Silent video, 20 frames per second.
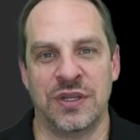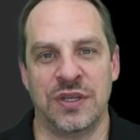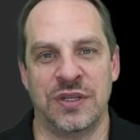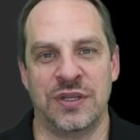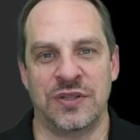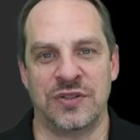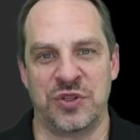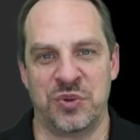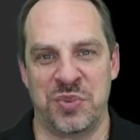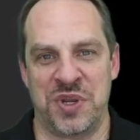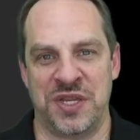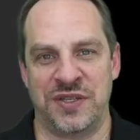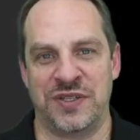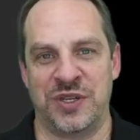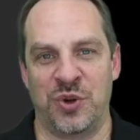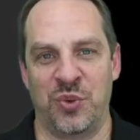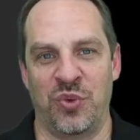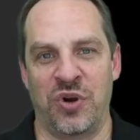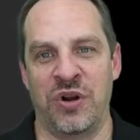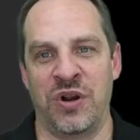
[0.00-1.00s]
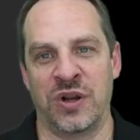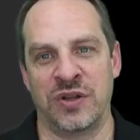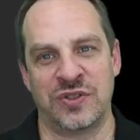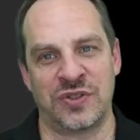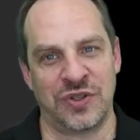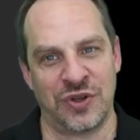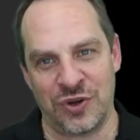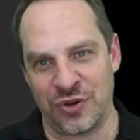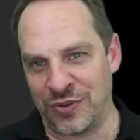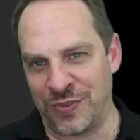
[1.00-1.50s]
his amazing work,
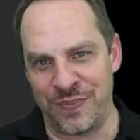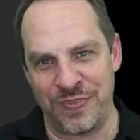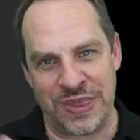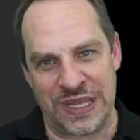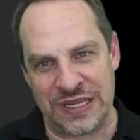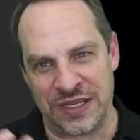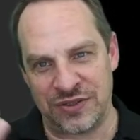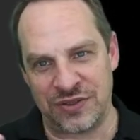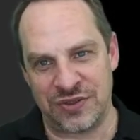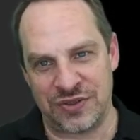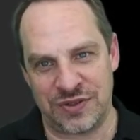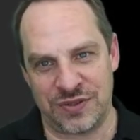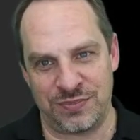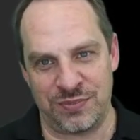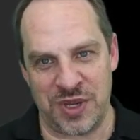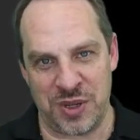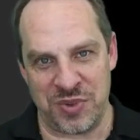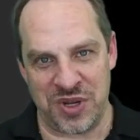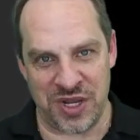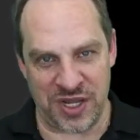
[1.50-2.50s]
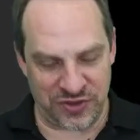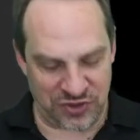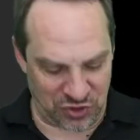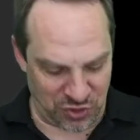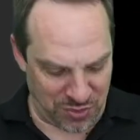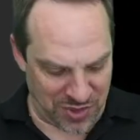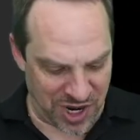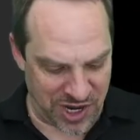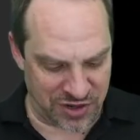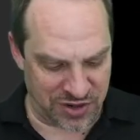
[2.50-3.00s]
so it's maybe not so
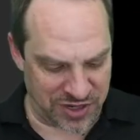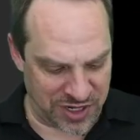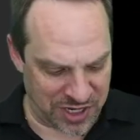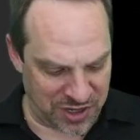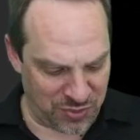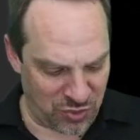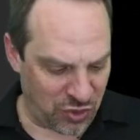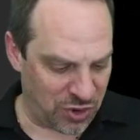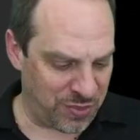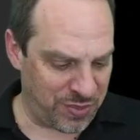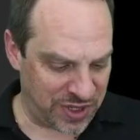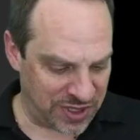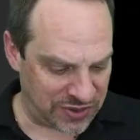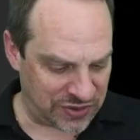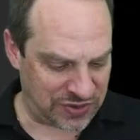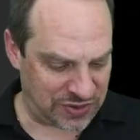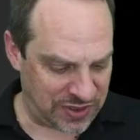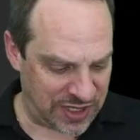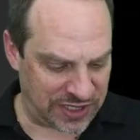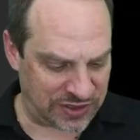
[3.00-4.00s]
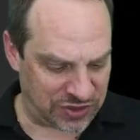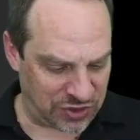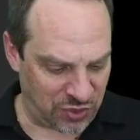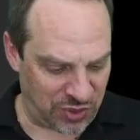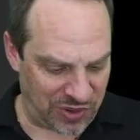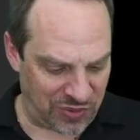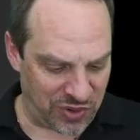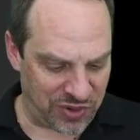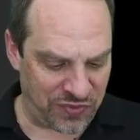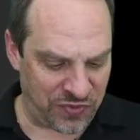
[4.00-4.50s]
modern anymore, but it's that's the
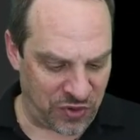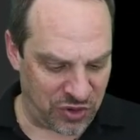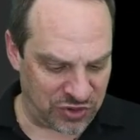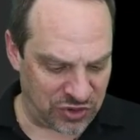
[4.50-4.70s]
way we refer